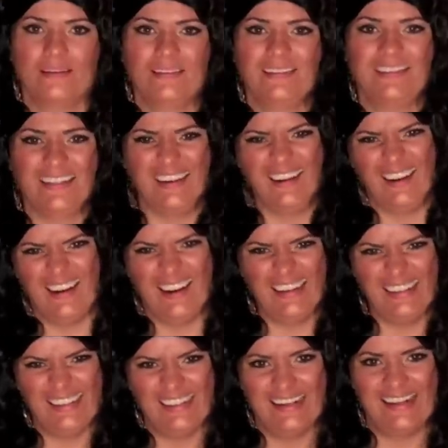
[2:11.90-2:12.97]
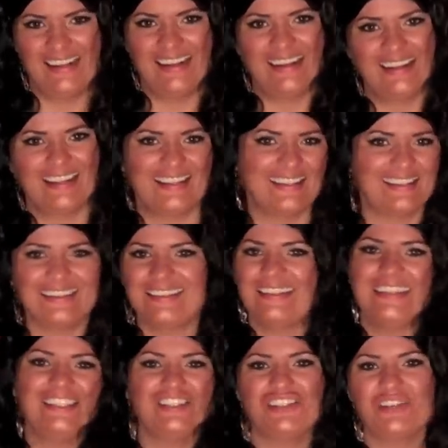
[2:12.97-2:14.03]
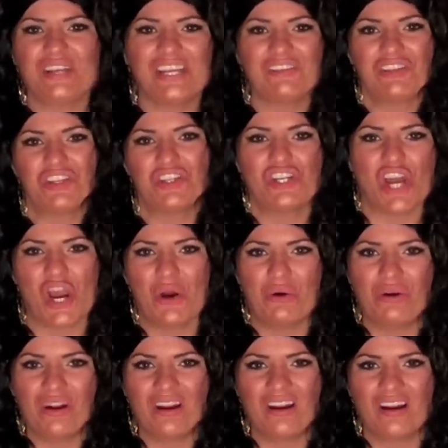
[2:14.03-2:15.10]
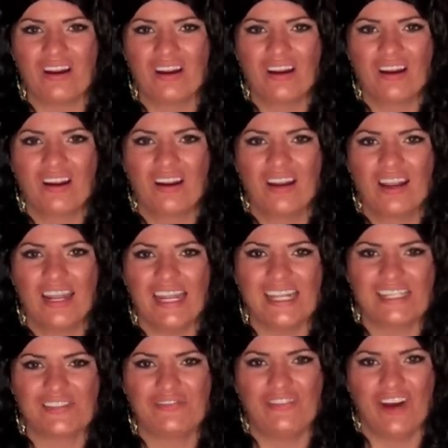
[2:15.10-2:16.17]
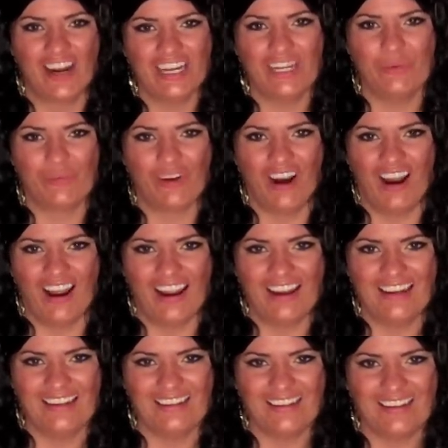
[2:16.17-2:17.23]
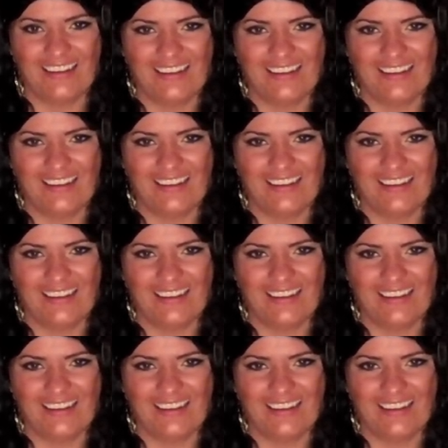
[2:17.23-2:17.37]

Did I? Didn't you get the joke? It's funny, right?